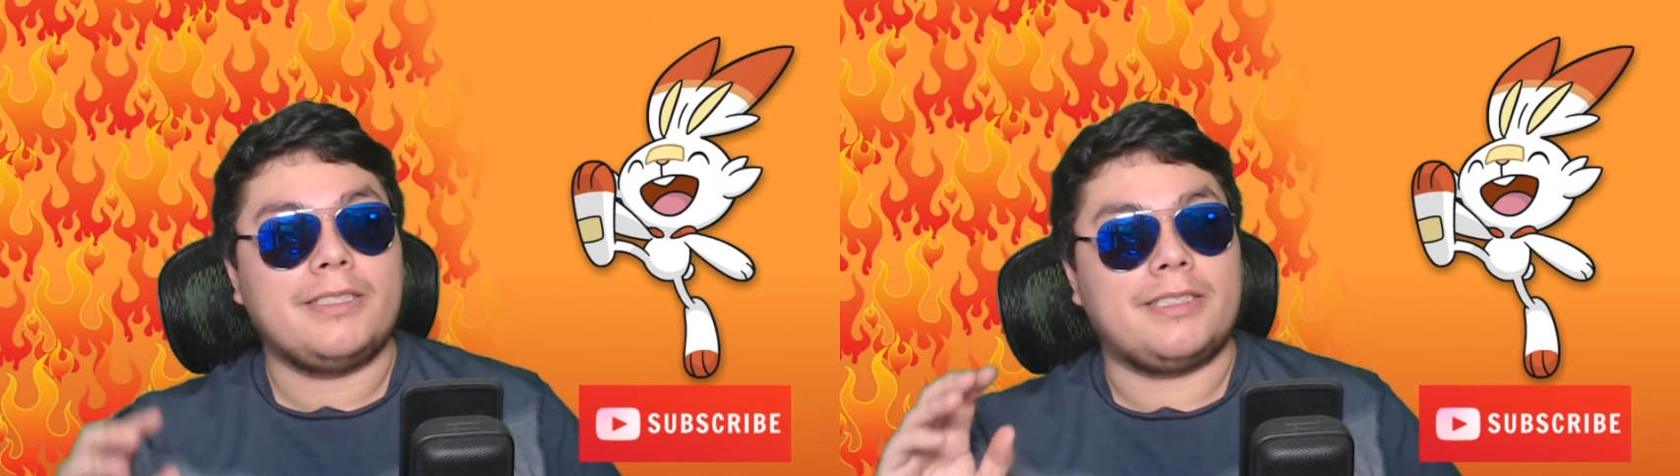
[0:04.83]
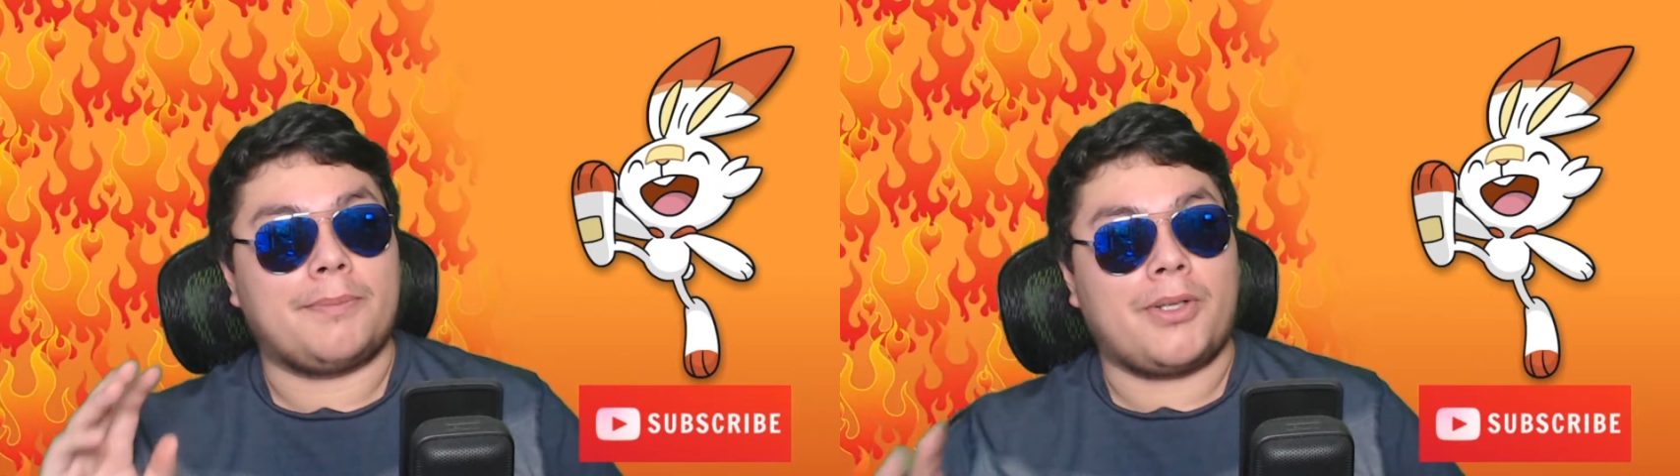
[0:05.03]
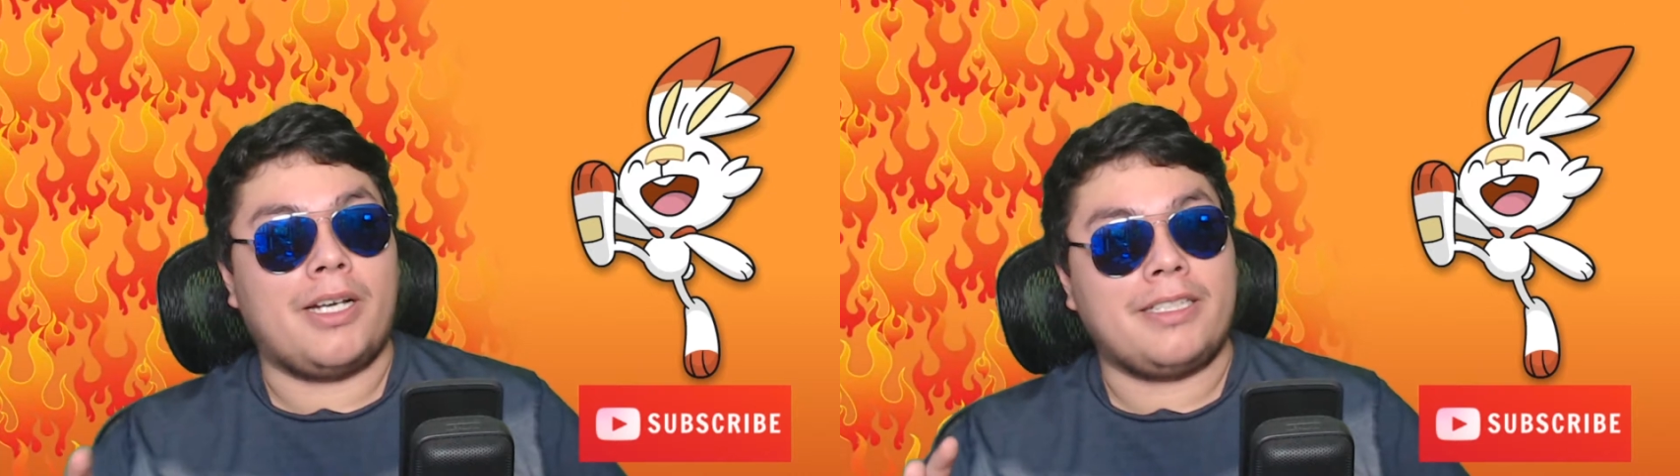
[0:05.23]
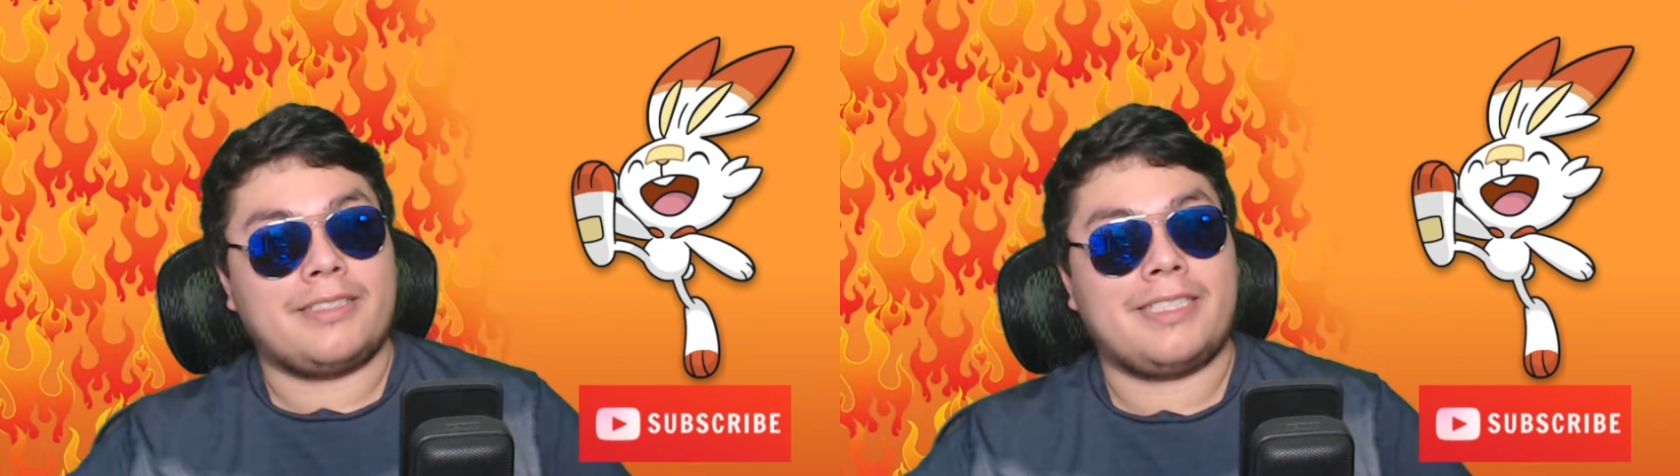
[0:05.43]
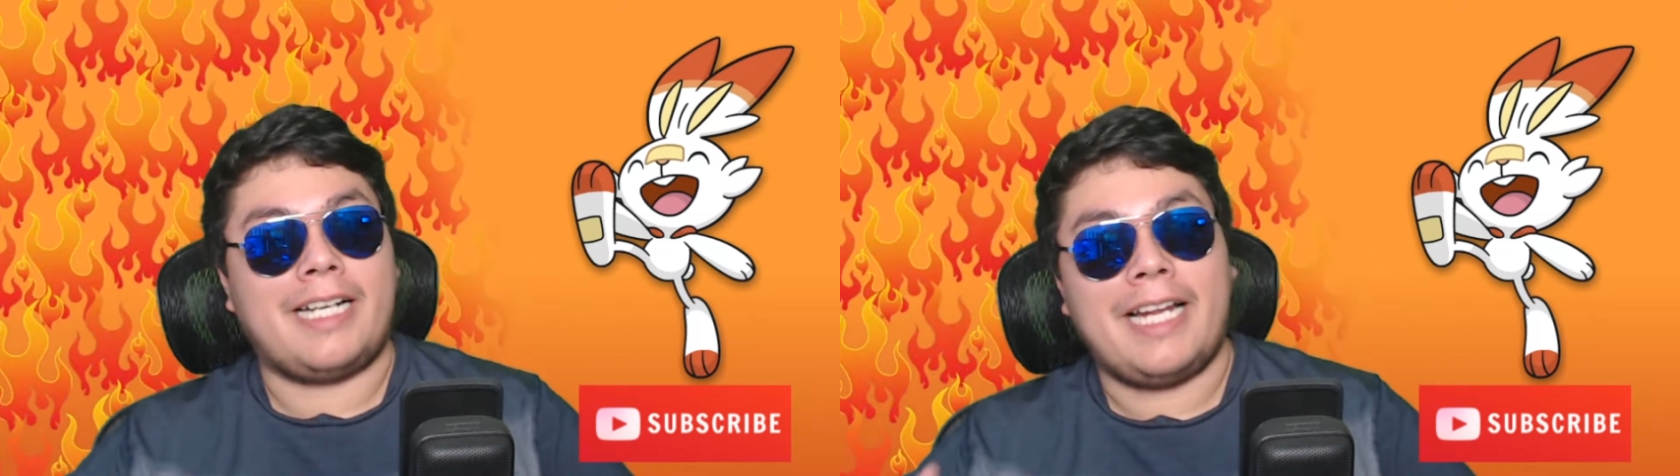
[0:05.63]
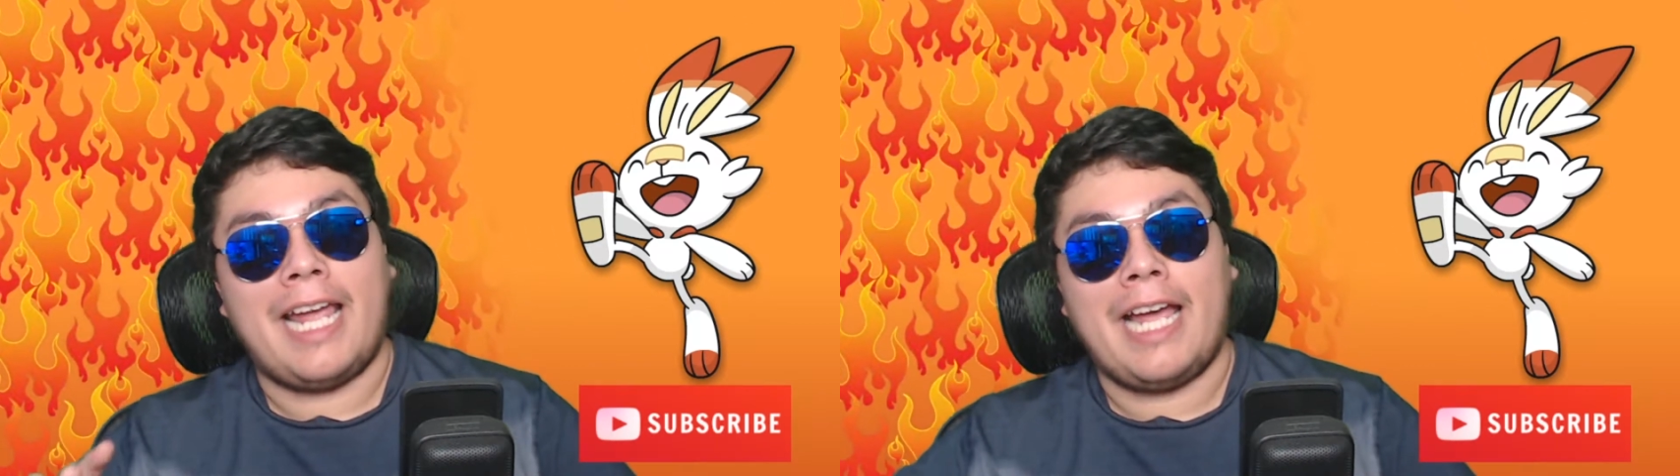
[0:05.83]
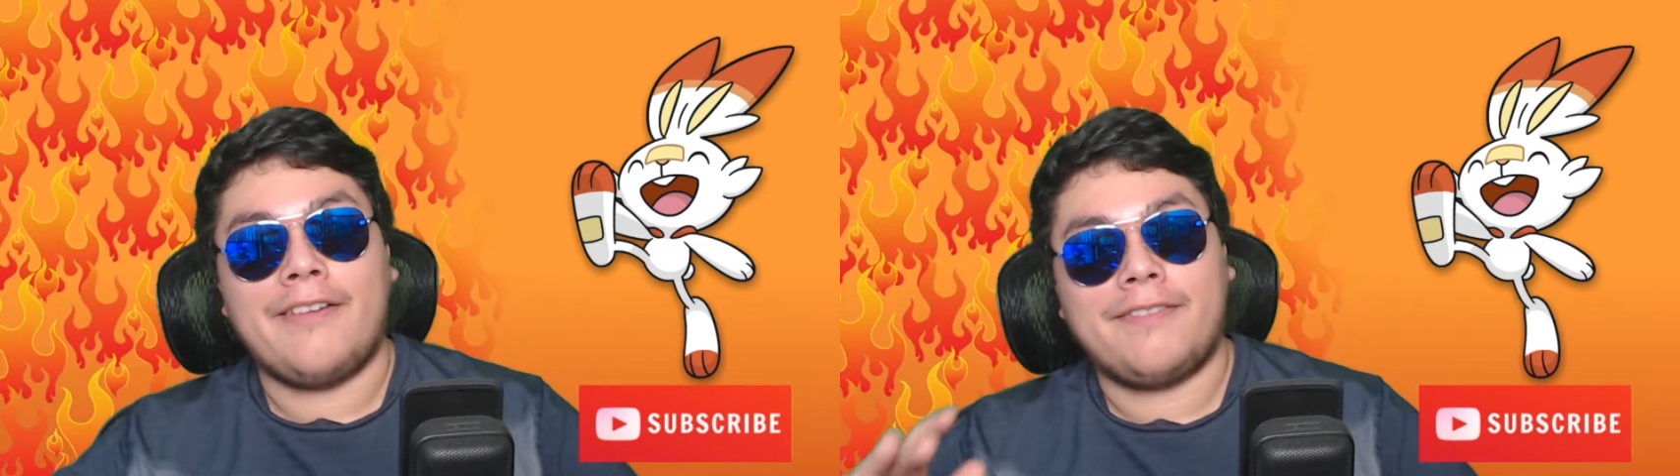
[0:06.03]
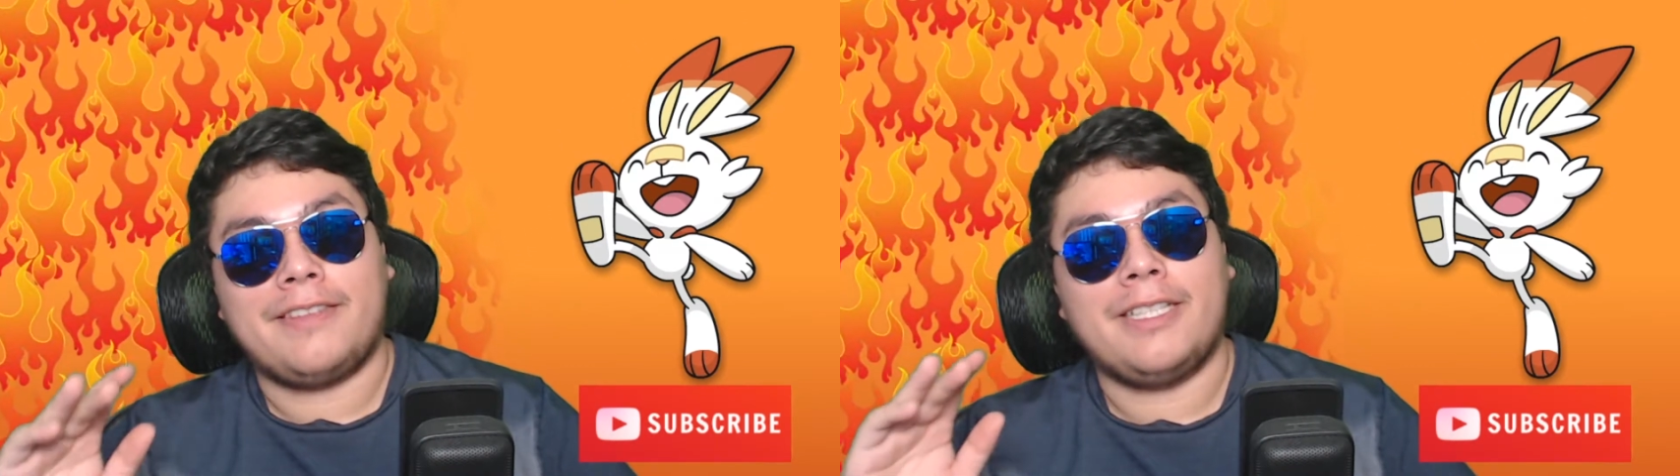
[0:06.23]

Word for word: the products that I have